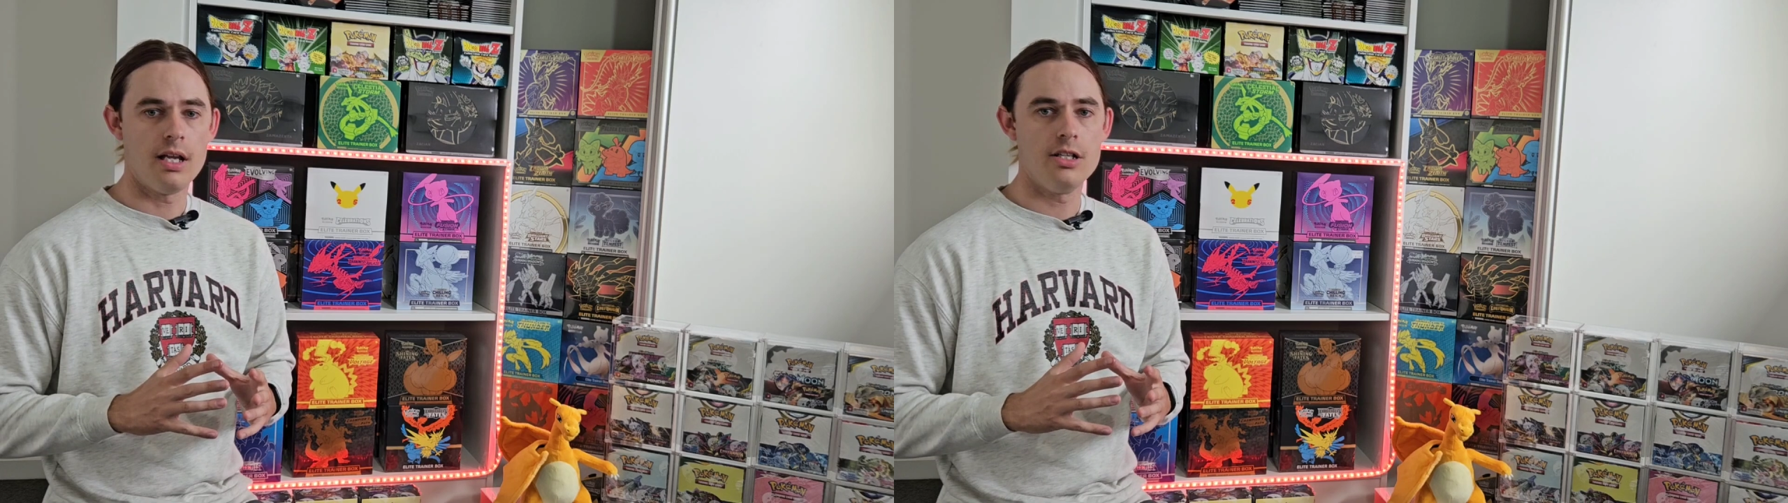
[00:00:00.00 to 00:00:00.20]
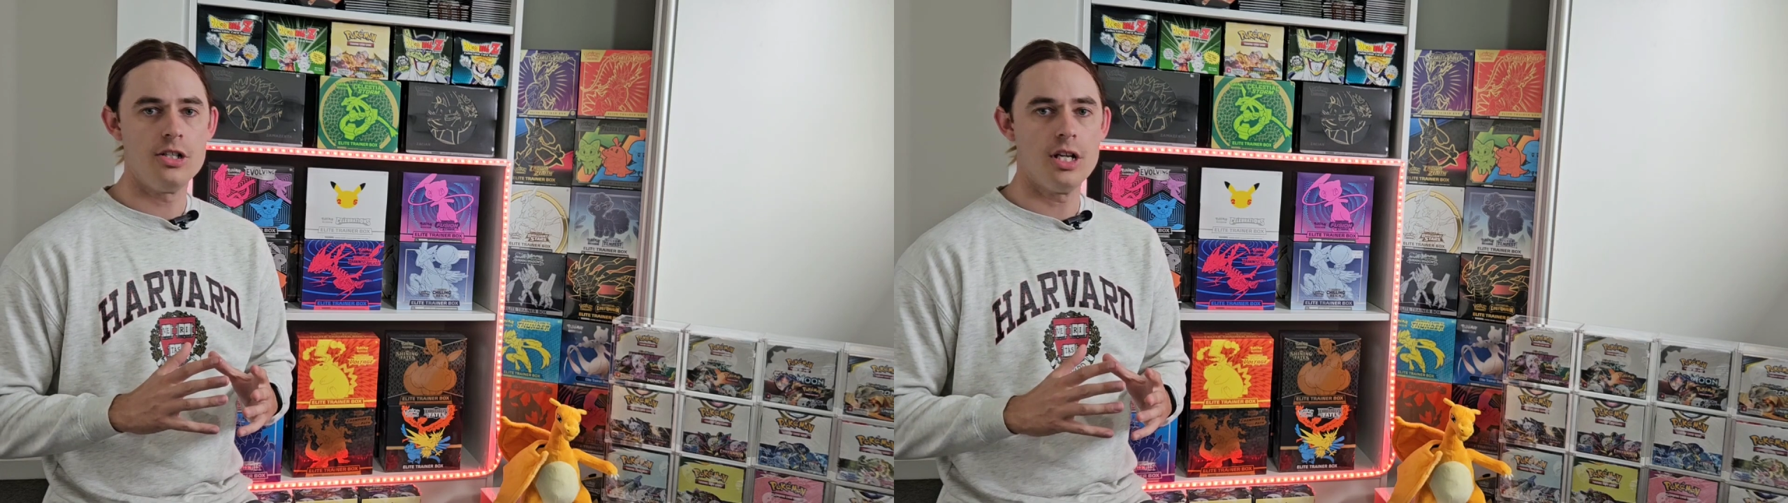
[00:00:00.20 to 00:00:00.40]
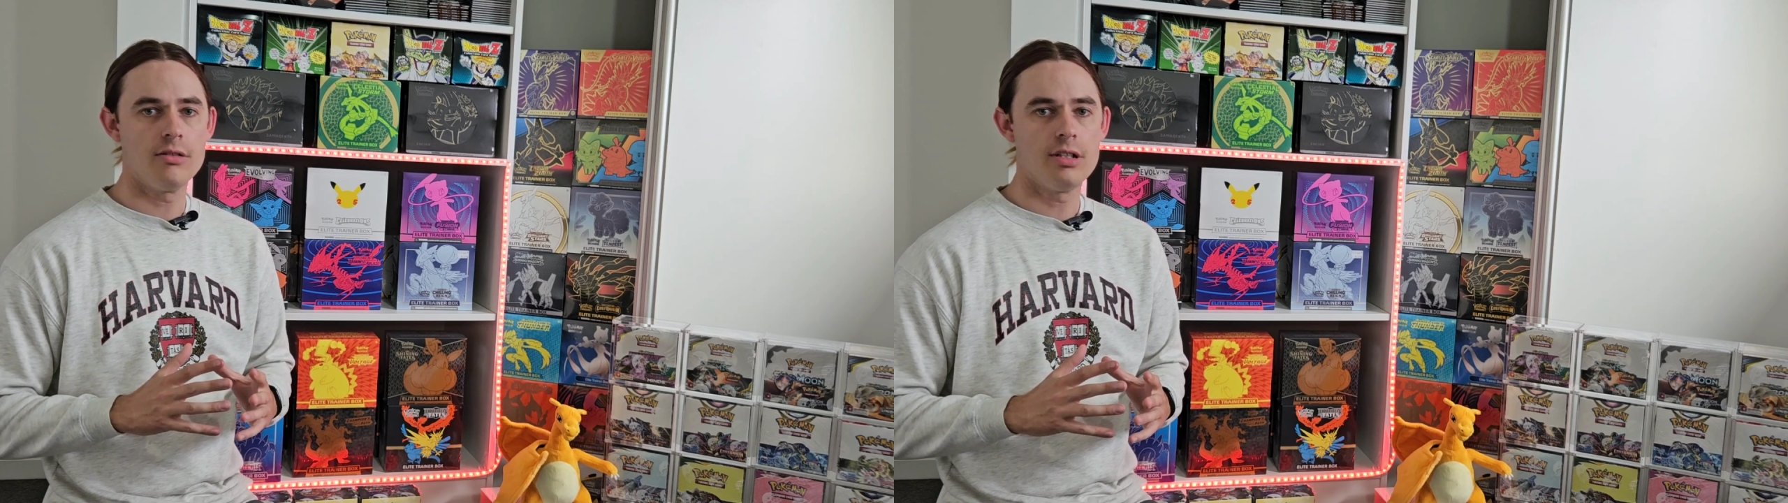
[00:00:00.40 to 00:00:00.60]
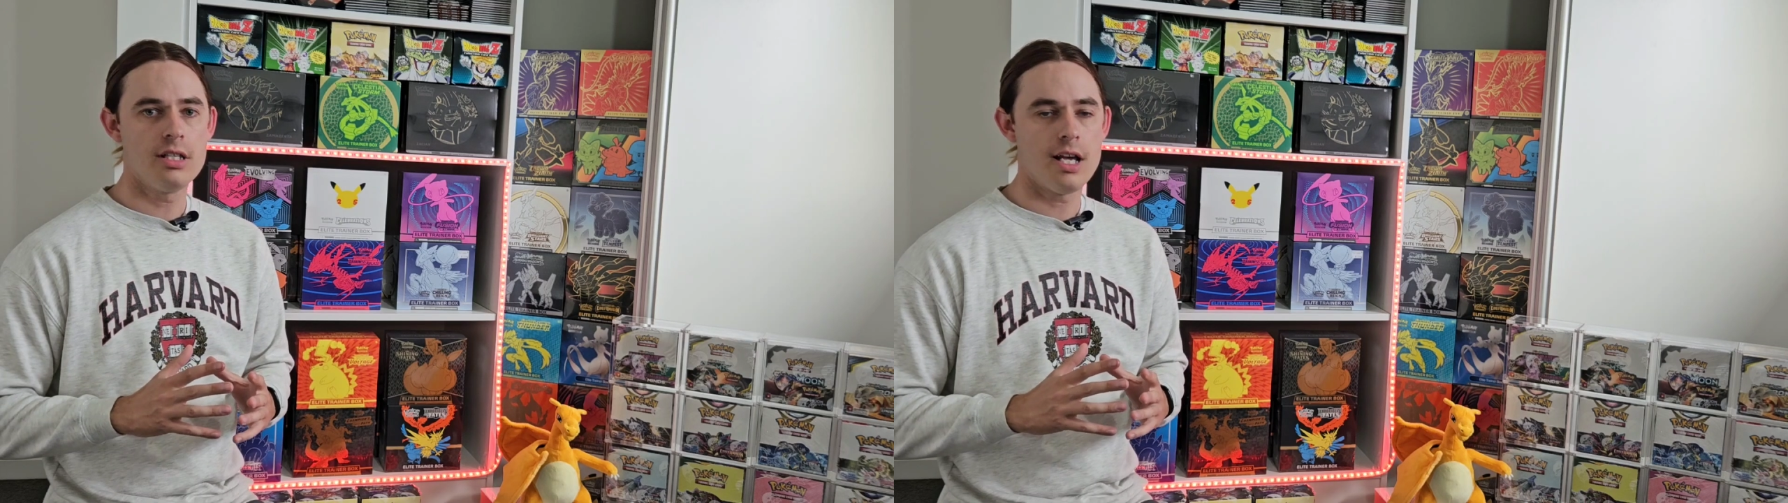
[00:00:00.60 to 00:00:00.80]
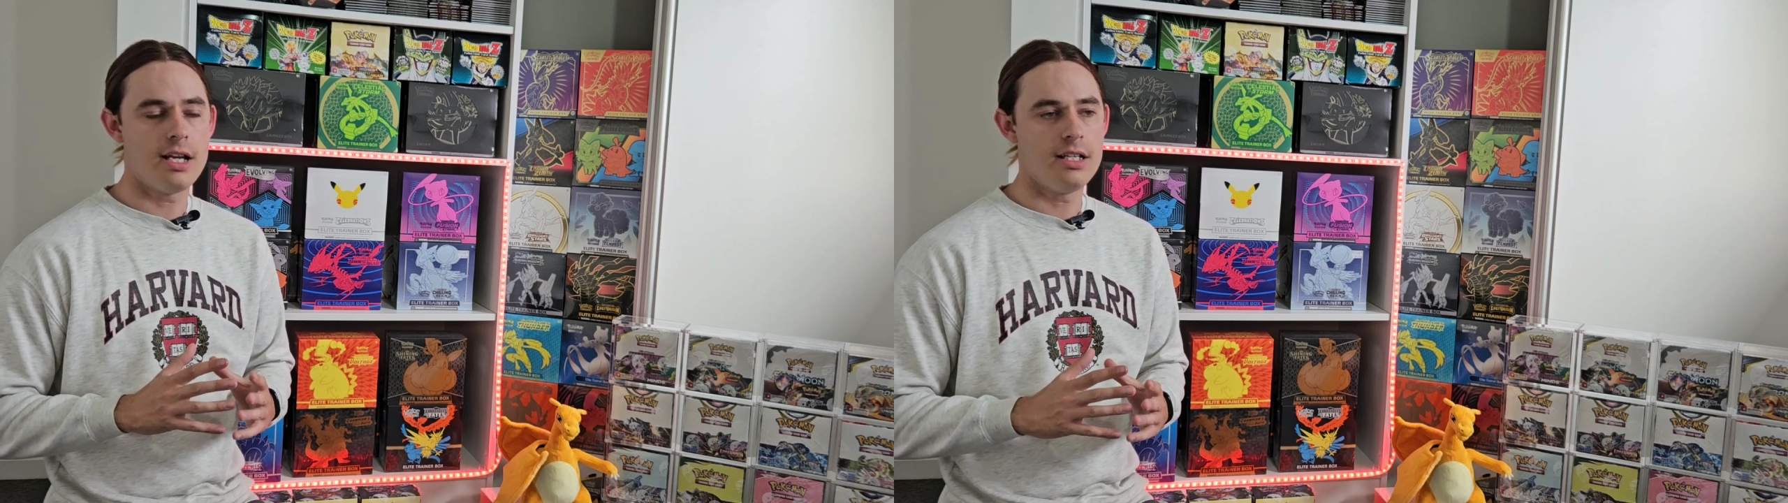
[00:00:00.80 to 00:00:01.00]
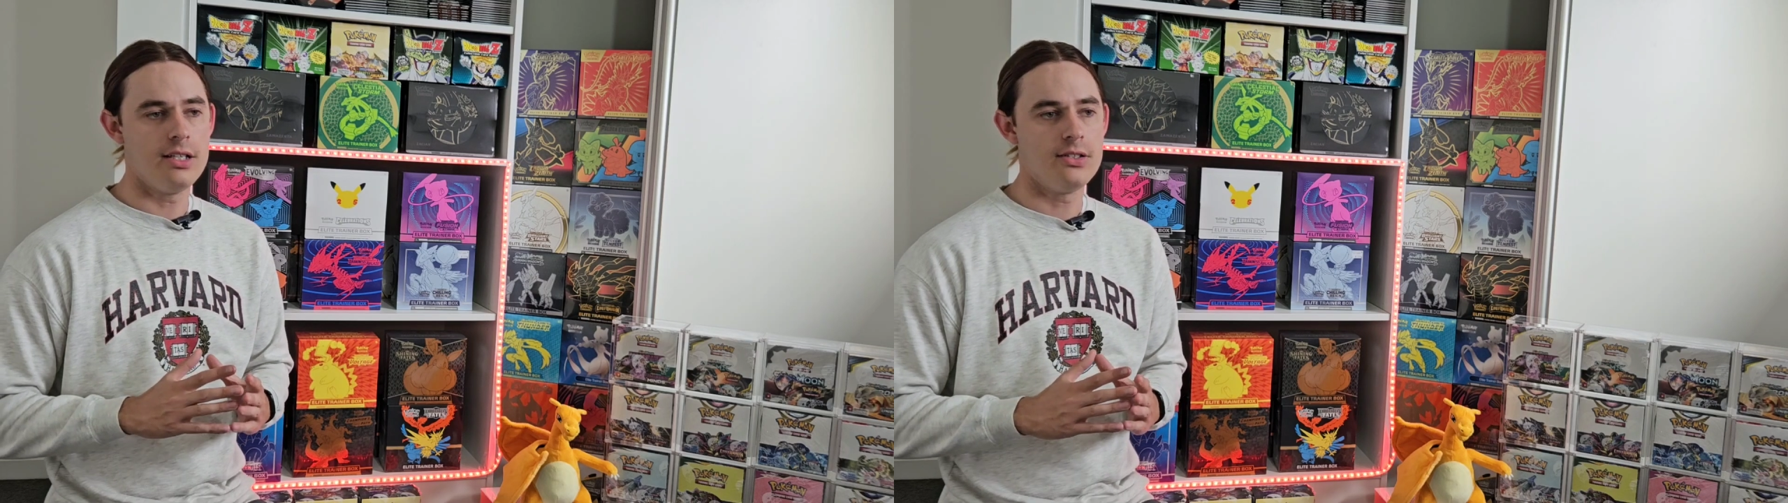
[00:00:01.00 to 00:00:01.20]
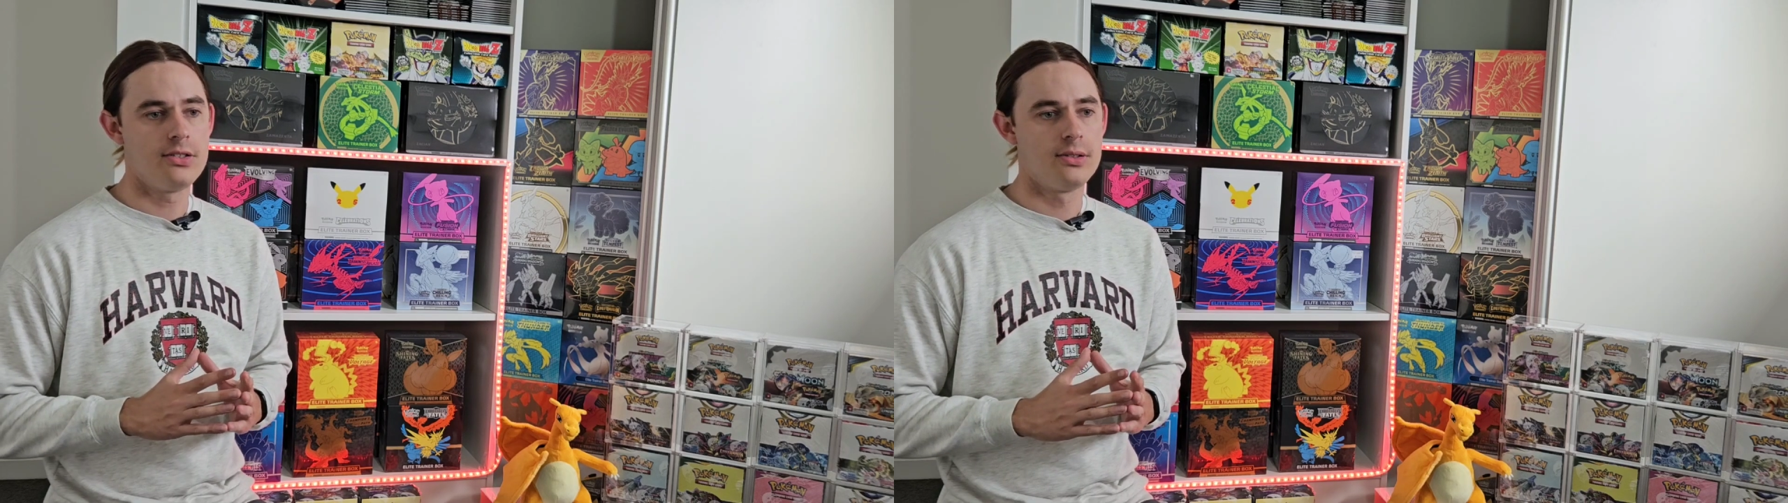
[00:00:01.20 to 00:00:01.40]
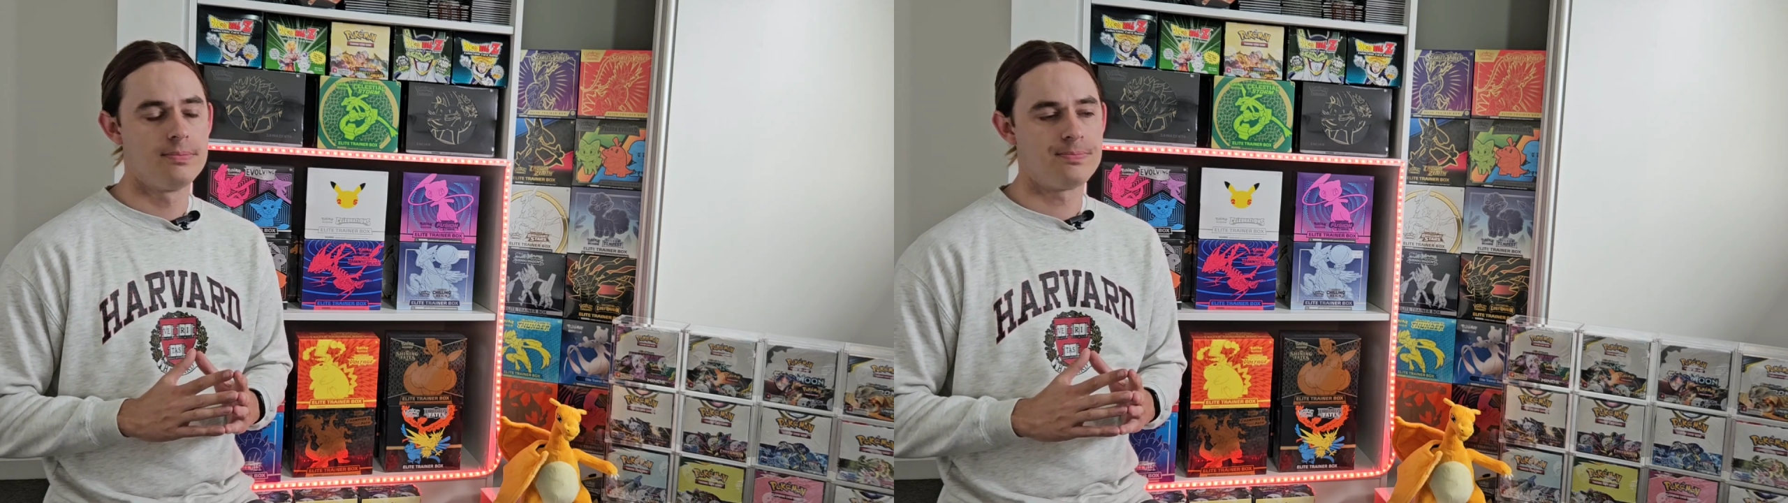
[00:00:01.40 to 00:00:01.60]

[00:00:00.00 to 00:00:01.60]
And generally that is